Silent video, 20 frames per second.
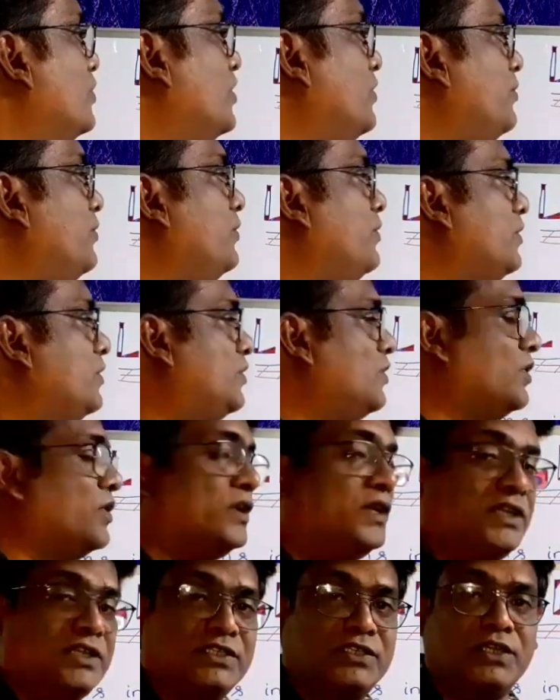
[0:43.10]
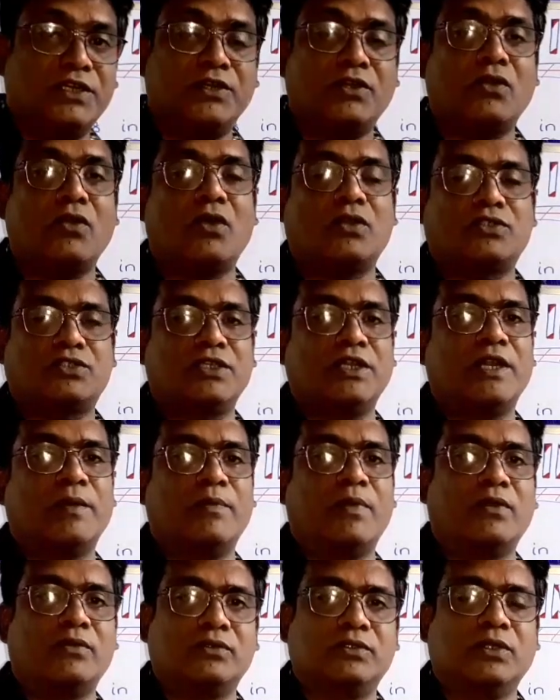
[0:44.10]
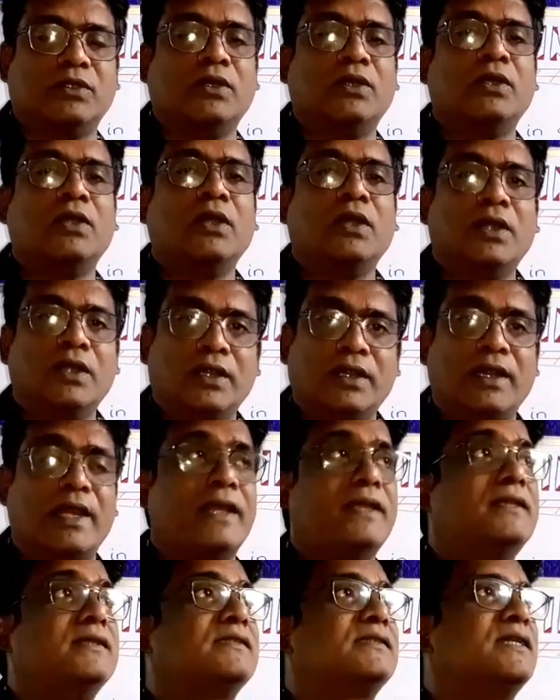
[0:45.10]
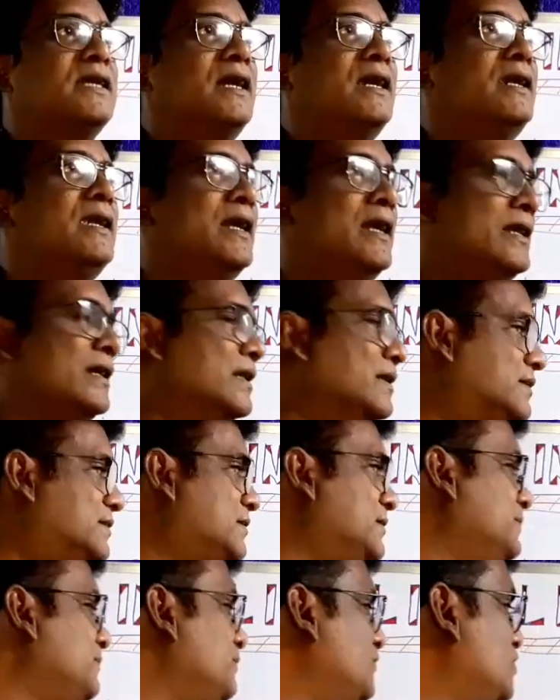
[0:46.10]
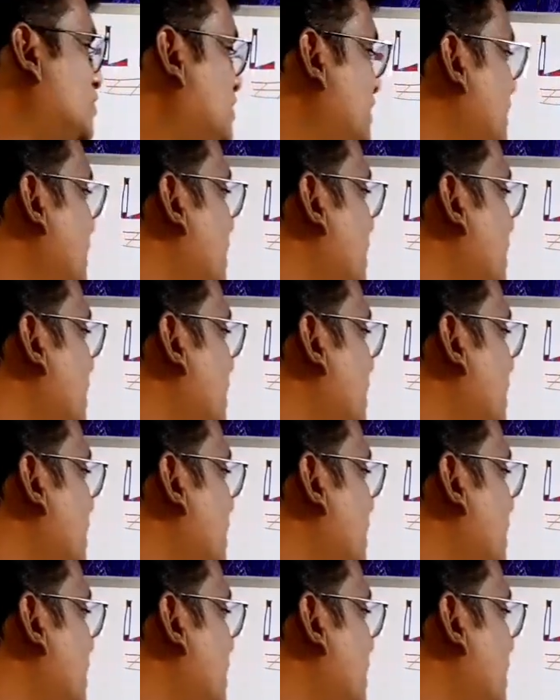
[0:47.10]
give you the introduction about the lines and angles. See